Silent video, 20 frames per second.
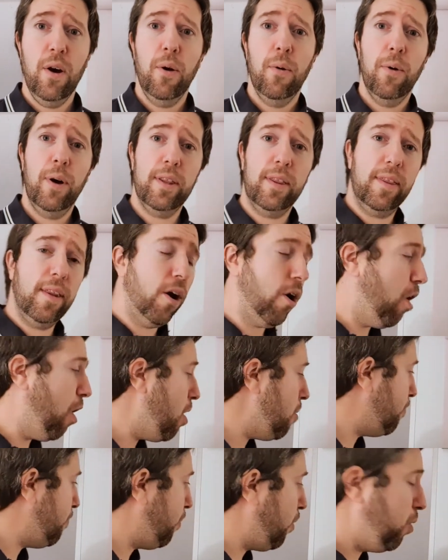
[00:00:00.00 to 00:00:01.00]
But there
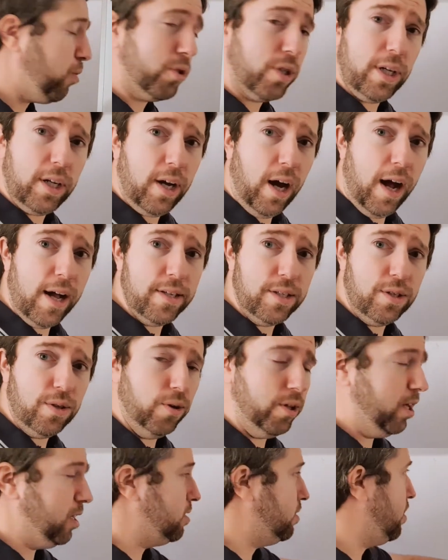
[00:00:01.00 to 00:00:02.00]
are pros and cons
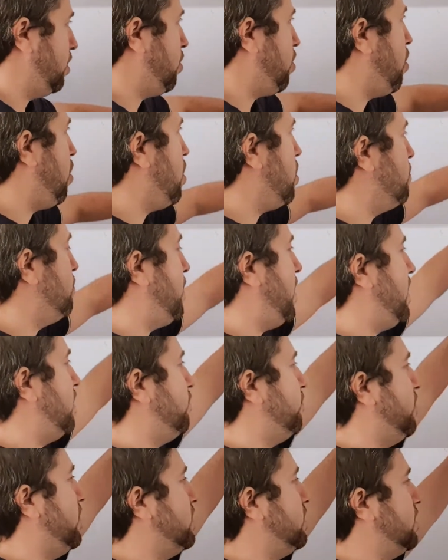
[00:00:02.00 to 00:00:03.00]
to this. There are
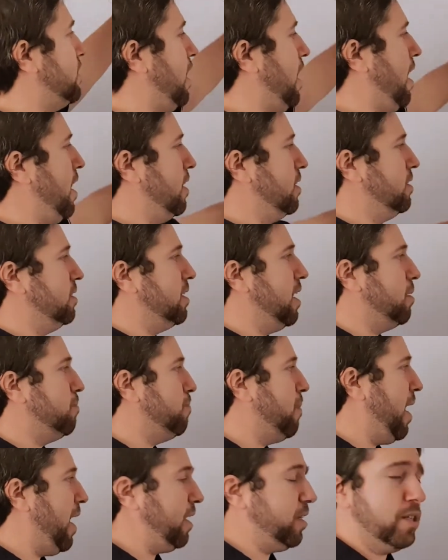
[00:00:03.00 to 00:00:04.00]
benefits and
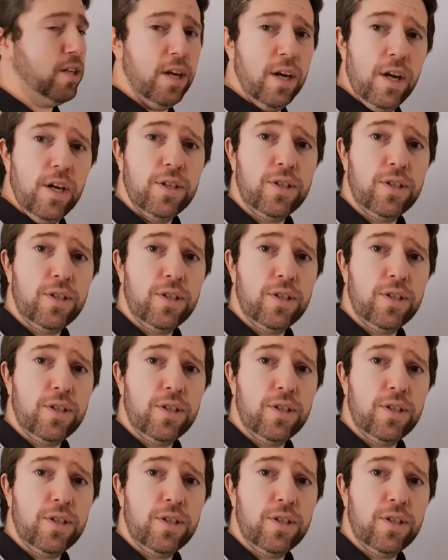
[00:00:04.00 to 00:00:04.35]
setbacks.